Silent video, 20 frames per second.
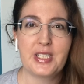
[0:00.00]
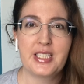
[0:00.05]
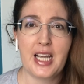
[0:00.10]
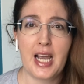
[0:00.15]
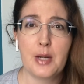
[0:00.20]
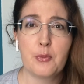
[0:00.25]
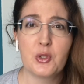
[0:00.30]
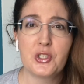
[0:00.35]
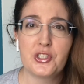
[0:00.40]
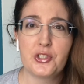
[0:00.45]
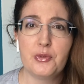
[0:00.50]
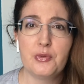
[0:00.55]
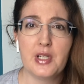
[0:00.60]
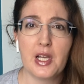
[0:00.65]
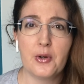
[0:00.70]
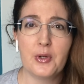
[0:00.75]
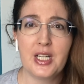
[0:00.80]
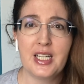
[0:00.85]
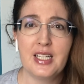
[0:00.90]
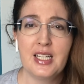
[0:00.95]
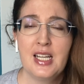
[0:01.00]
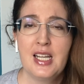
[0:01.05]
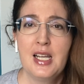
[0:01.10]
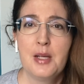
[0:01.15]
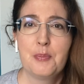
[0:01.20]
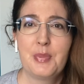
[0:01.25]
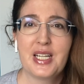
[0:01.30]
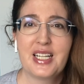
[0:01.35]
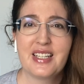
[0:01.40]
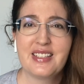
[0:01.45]
time once you know it,
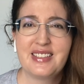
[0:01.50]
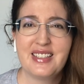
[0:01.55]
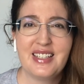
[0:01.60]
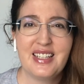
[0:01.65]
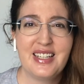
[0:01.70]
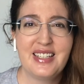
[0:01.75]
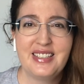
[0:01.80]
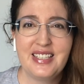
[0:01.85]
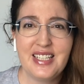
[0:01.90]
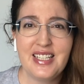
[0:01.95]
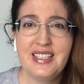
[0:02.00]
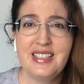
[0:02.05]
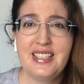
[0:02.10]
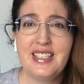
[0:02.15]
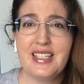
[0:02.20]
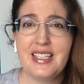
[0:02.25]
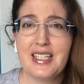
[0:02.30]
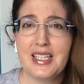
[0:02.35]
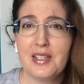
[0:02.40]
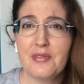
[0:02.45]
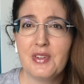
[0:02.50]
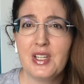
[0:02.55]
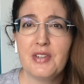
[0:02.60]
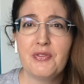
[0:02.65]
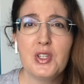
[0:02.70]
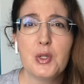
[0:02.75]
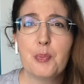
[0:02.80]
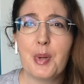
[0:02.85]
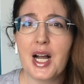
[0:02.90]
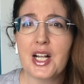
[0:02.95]
because it's easy. Even
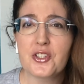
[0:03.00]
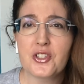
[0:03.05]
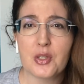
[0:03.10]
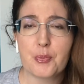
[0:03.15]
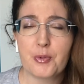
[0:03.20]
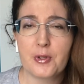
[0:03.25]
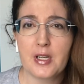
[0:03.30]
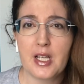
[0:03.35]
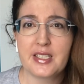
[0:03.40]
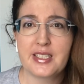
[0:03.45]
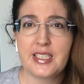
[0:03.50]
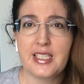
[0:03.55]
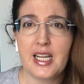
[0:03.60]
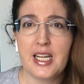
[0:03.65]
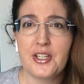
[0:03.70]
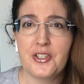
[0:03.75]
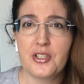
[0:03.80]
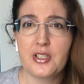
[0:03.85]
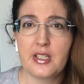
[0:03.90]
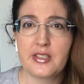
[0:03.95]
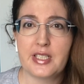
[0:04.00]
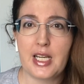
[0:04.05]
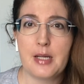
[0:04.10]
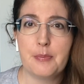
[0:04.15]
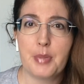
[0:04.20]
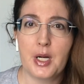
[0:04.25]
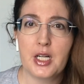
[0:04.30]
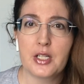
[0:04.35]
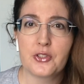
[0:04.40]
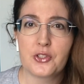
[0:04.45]
if you botch the pronunciation and say
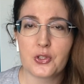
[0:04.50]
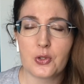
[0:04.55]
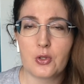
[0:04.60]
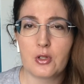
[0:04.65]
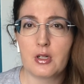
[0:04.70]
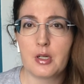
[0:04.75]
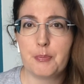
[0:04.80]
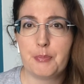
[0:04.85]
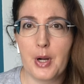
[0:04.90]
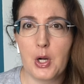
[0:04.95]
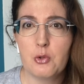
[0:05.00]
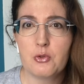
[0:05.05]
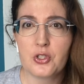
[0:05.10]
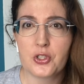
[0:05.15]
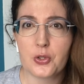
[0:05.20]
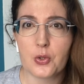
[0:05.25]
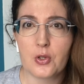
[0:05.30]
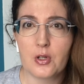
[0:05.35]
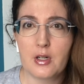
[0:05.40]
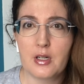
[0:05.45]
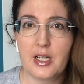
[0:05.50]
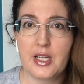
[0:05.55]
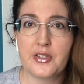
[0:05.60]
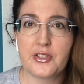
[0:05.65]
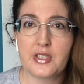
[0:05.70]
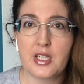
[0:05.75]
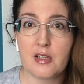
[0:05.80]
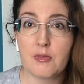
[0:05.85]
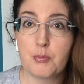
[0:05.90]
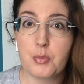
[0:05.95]
bonjour, bonjour
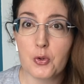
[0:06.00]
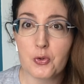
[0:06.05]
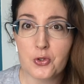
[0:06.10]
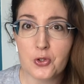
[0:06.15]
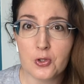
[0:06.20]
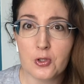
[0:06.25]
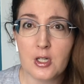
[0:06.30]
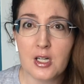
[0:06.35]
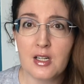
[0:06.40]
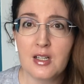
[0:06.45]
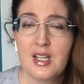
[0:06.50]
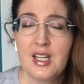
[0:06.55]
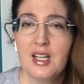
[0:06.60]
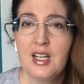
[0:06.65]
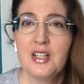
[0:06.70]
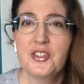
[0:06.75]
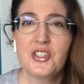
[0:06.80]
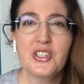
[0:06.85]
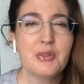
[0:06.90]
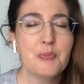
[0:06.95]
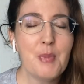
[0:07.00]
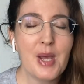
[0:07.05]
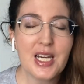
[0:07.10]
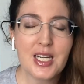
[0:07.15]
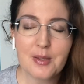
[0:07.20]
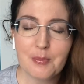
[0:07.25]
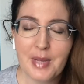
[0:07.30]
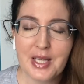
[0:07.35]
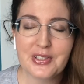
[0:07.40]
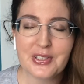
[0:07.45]
instead of bonjour, just make
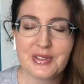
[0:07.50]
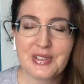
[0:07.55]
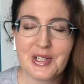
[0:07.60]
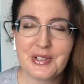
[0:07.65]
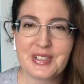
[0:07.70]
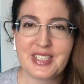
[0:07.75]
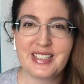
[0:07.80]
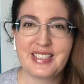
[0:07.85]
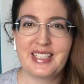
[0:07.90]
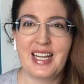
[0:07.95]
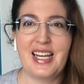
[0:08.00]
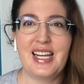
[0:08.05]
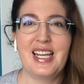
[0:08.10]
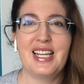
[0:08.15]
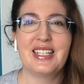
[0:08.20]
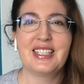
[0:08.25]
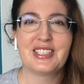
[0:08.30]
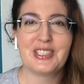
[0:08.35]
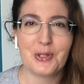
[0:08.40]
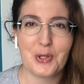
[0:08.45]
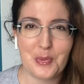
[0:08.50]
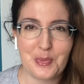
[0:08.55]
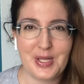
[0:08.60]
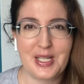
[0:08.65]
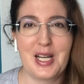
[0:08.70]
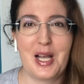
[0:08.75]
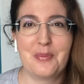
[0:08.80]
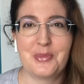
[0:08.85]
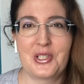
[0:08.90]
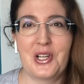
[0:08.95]
a mental note to say it so it
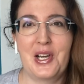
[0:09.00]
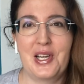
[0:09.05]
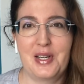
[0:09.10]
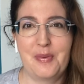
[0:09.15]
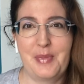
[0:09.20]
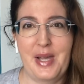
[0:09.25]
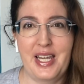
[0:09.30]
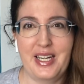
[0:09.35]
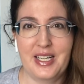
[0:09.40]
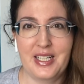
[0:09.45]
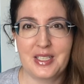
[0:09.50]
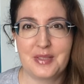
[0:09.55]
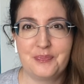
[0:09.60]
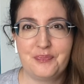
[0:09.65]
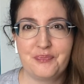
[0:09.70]
becomes automatic.